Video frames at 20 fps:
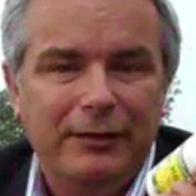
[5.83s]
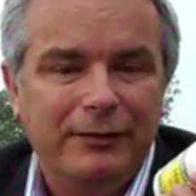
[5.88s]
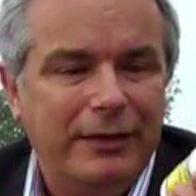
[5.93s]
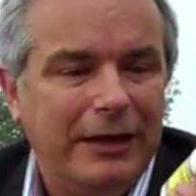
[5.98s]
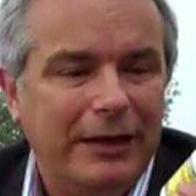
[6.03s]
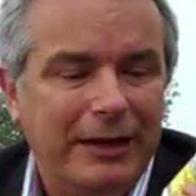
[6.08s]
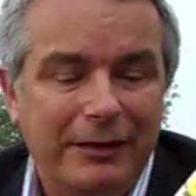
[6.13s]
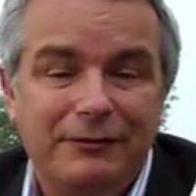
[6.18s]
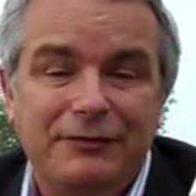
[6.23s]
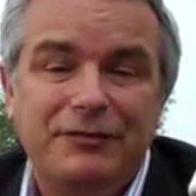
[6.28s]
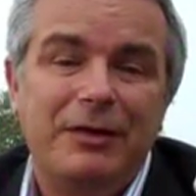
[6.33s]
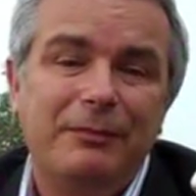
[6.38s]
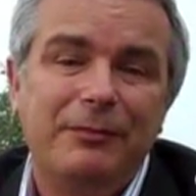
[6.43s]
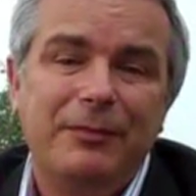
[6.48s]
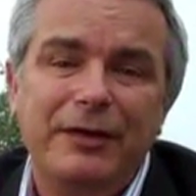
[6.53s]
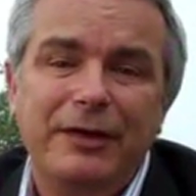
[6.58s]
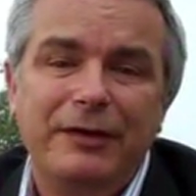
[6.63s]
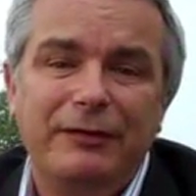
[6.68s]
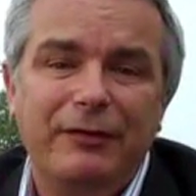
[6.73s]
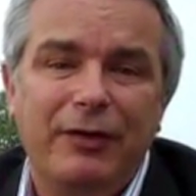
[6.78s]
They have some
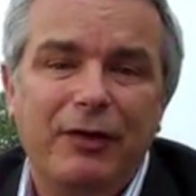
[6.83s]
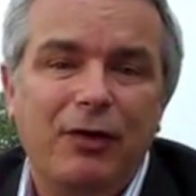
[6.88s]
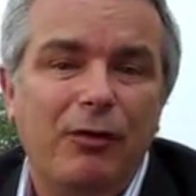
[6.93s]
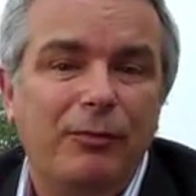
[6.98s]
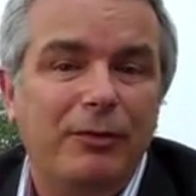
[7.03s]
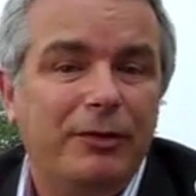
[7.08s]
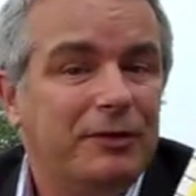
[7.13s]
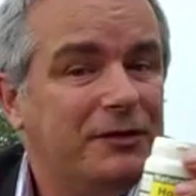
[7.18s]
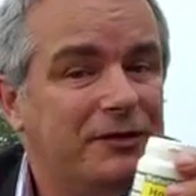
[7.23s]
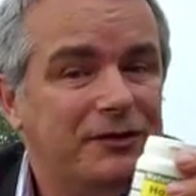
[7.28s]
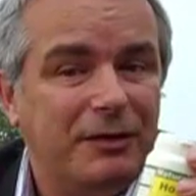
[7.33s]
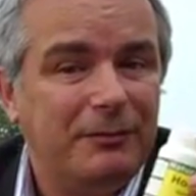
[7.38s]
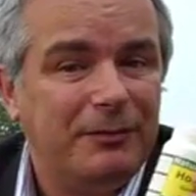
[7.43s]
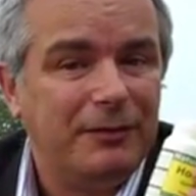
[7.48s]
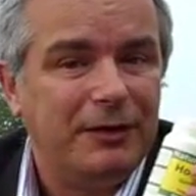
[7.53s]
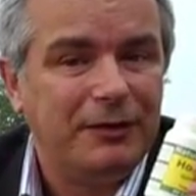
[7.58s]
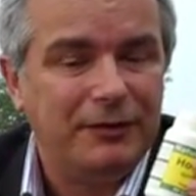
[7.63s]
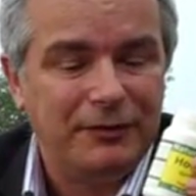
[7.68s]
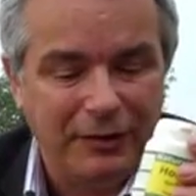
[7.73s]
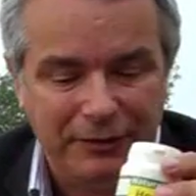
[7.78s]
things in common and some
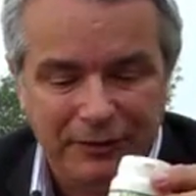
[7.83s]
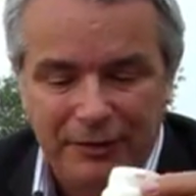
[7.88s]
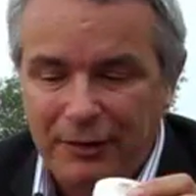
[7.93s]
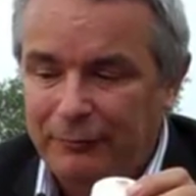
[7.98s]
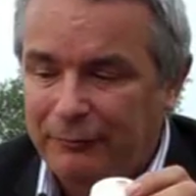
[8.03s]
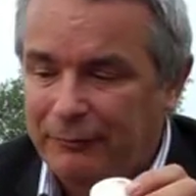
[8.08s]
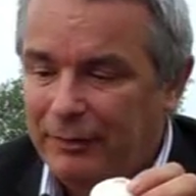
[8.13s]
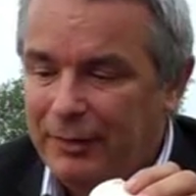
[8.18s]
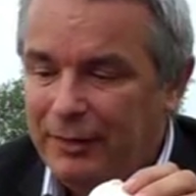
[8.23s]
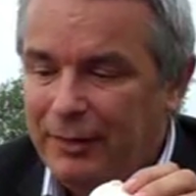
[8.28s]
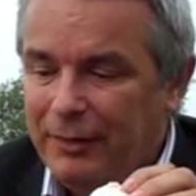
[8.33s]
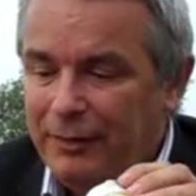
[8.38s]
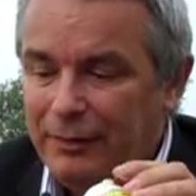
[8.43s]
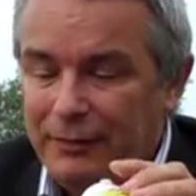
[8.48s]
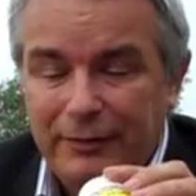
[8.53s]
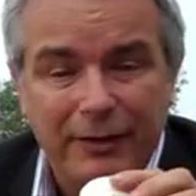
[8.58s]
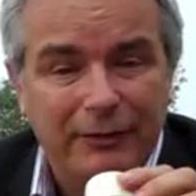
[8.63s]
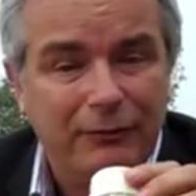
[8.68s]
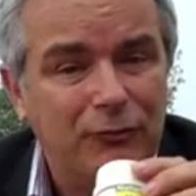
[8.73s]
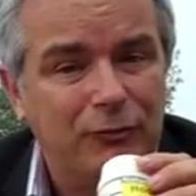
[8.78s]
things they don't.
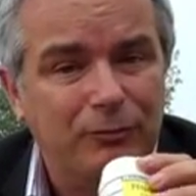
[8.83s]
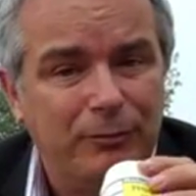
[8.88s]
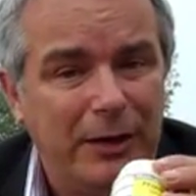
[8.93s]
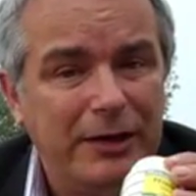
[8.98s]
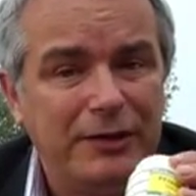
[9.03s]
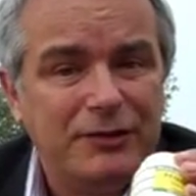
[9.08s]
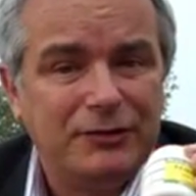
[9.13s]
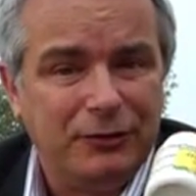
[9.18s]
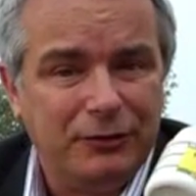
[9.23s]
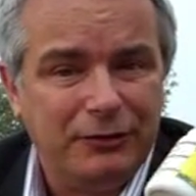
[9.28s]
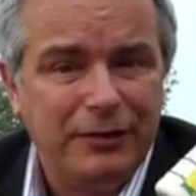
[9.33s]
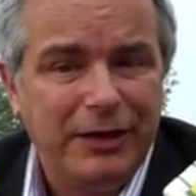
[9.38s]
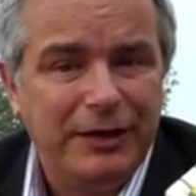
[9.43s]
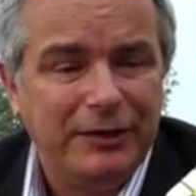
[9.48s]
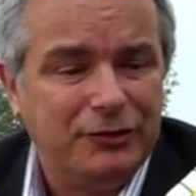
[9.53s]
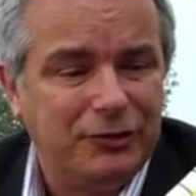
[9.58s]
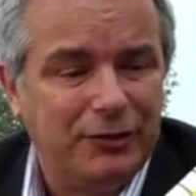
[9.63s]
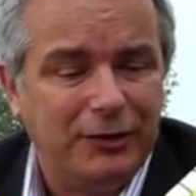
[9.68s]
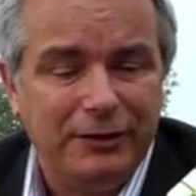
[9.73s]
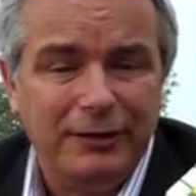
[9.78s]
They're all based on
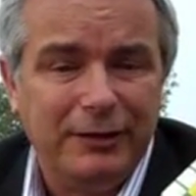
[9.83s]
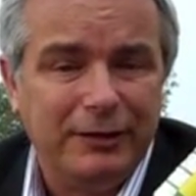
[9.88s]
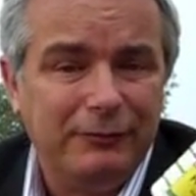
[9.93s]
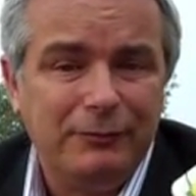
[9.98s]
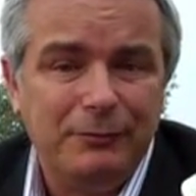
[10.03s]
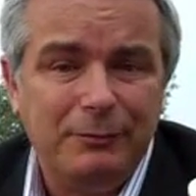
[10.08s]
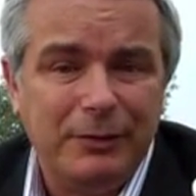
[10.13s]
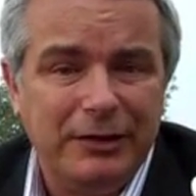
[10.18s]
nature. They've all